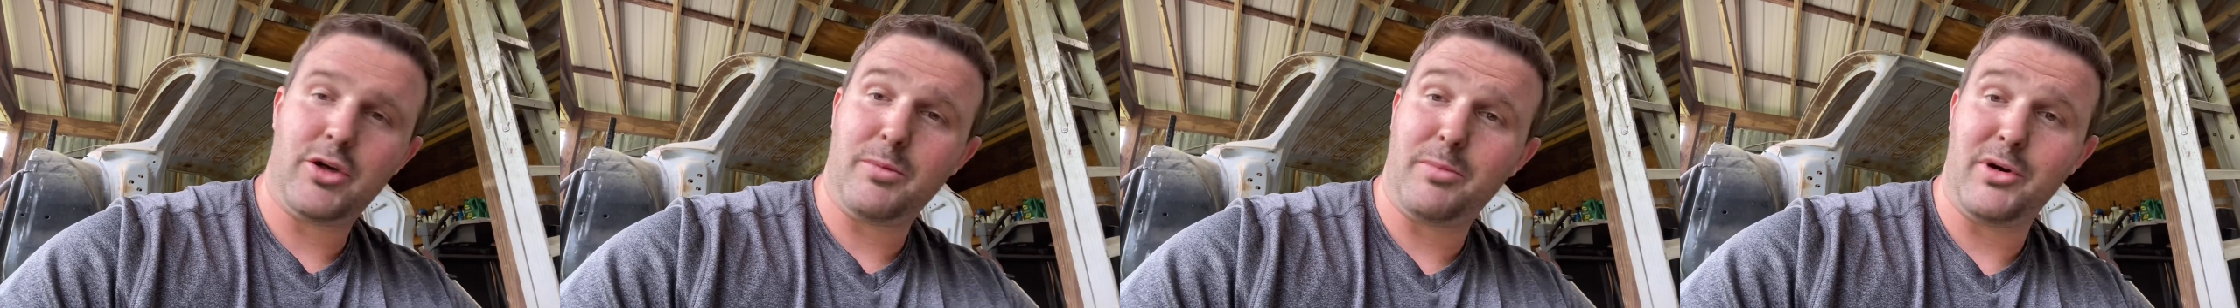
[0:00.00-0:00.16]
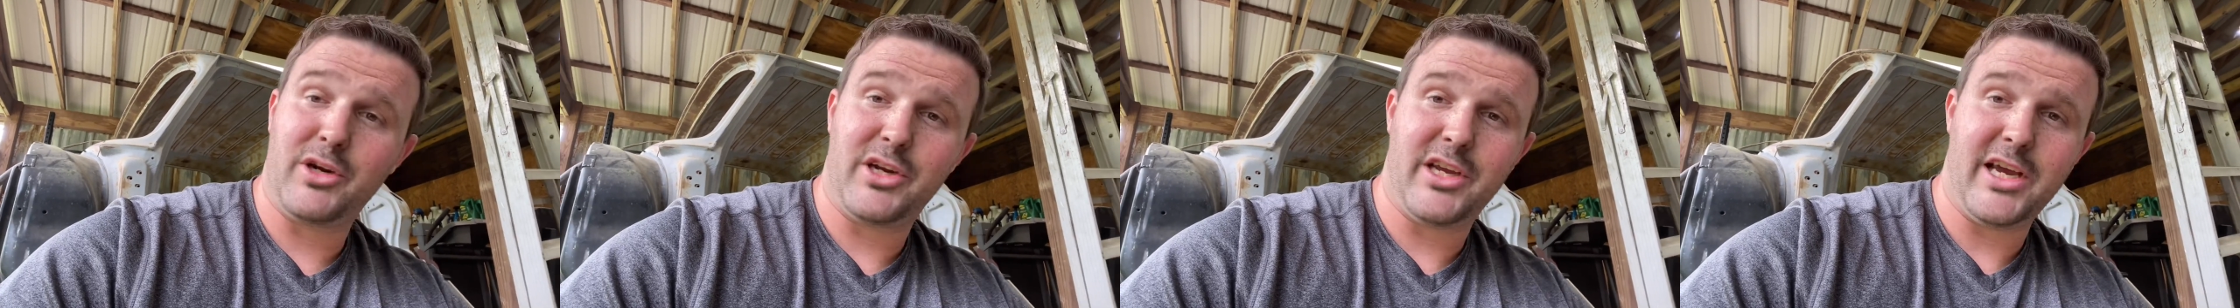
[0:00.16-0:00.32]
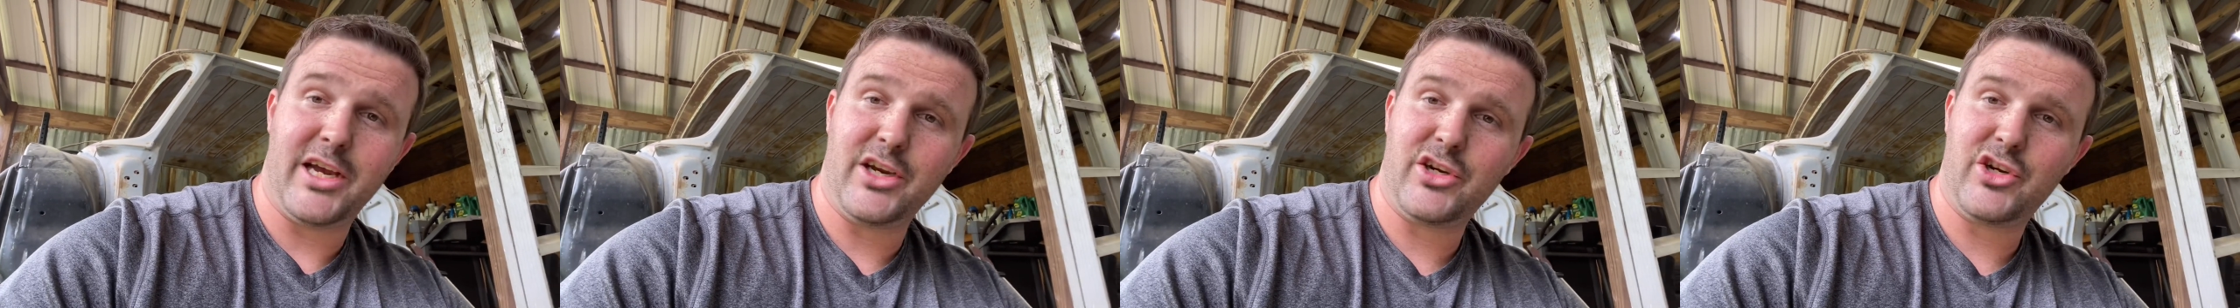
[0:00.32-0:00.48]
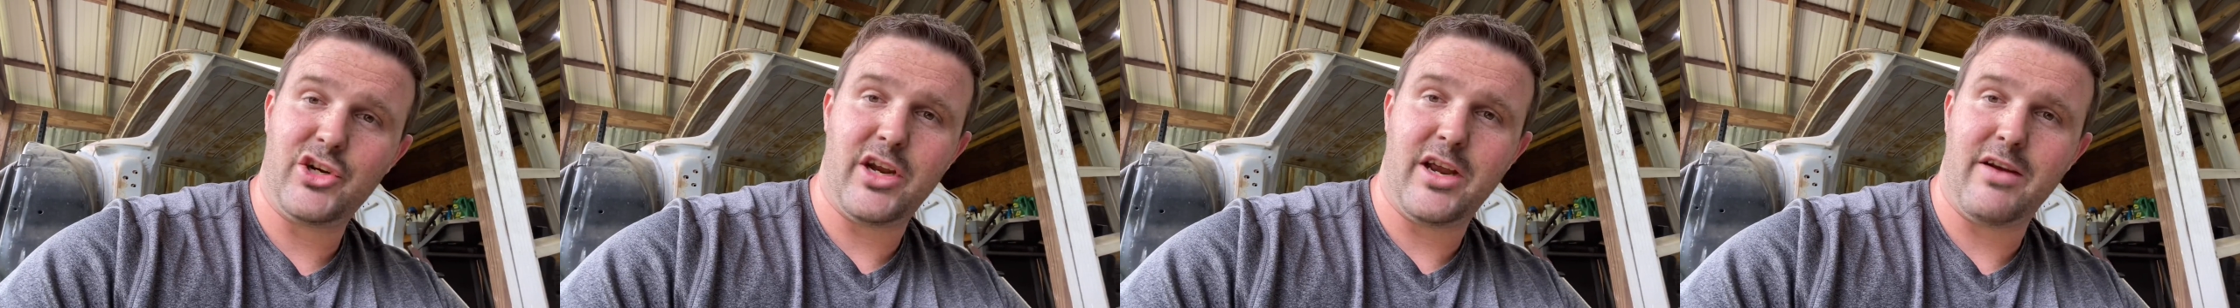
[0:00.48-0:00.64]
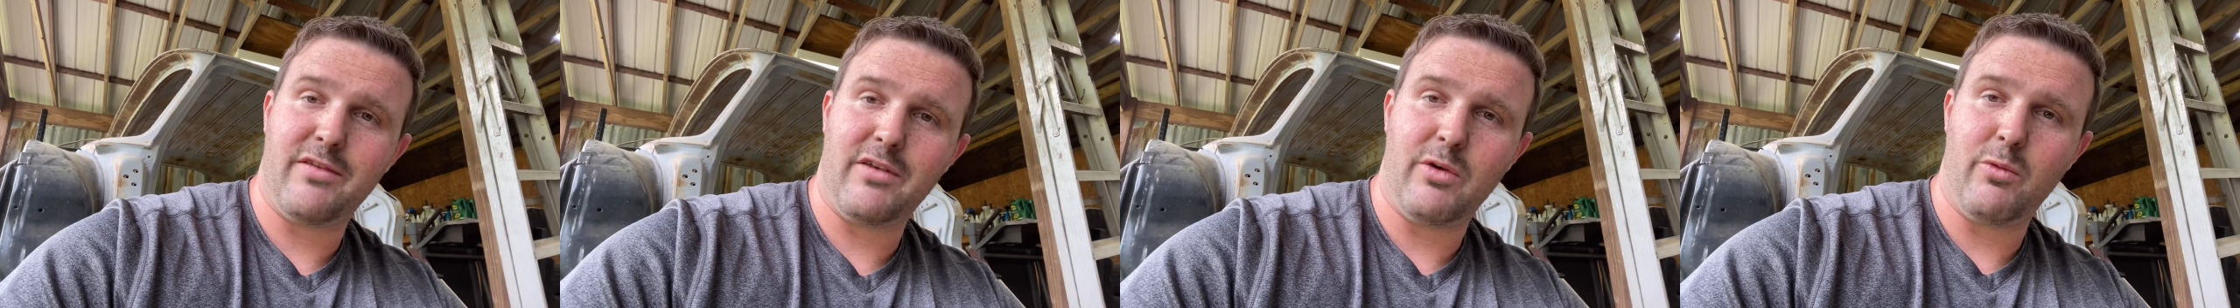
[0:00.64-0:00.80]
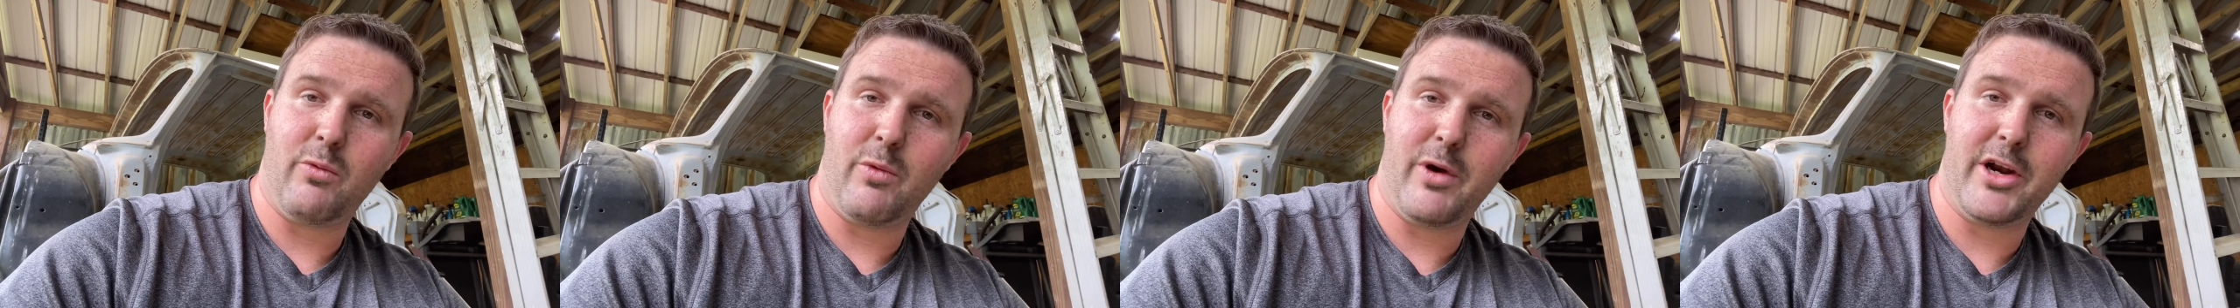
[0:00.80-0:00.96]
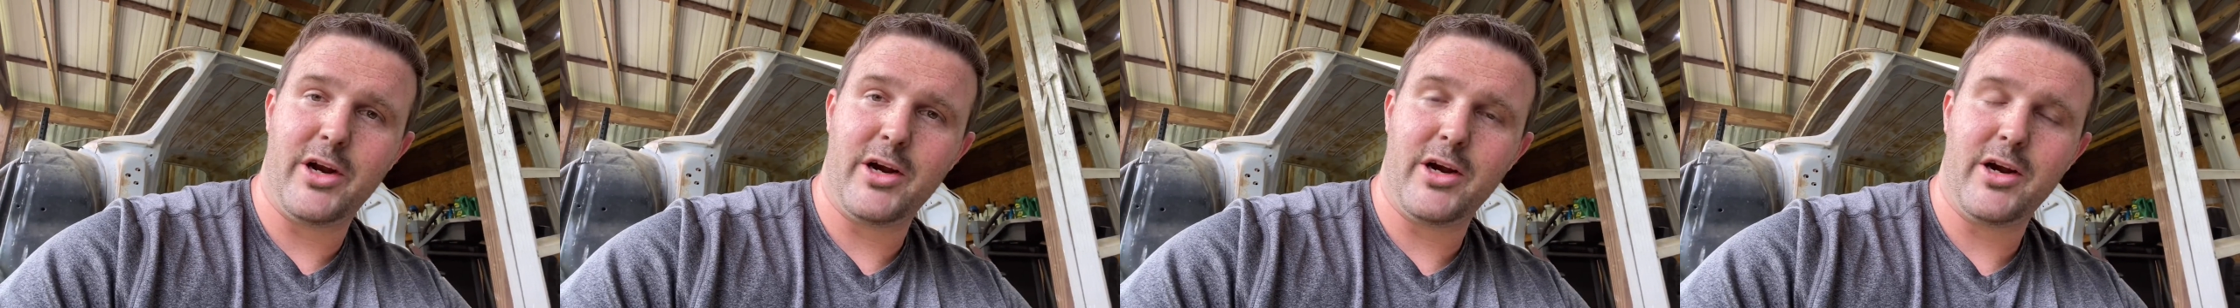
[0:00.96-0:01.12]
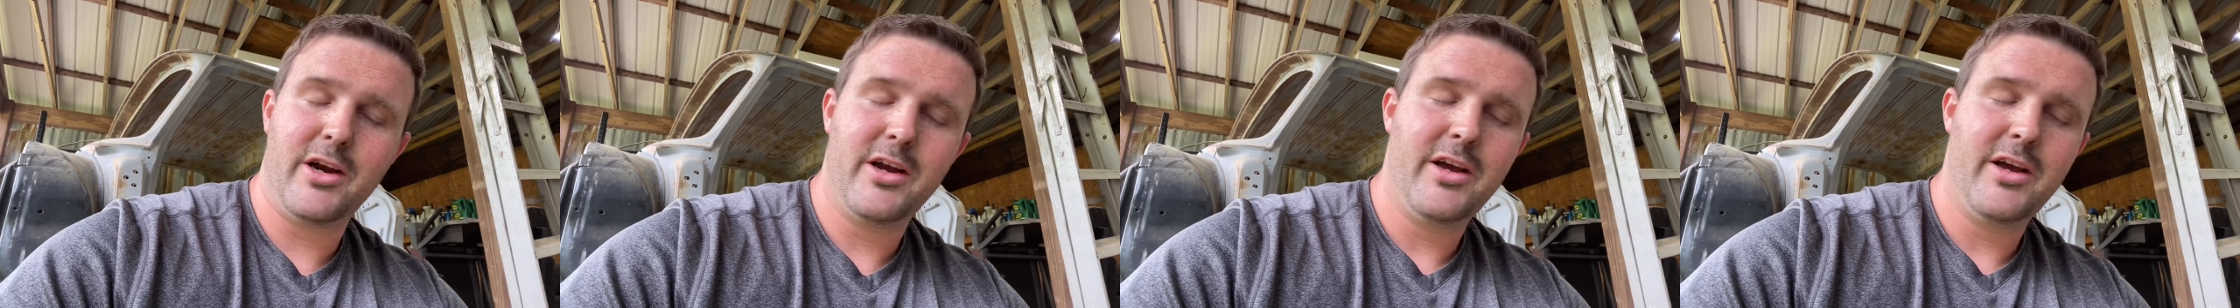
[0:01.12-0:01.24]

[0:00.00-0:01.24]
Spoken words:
protection every winter,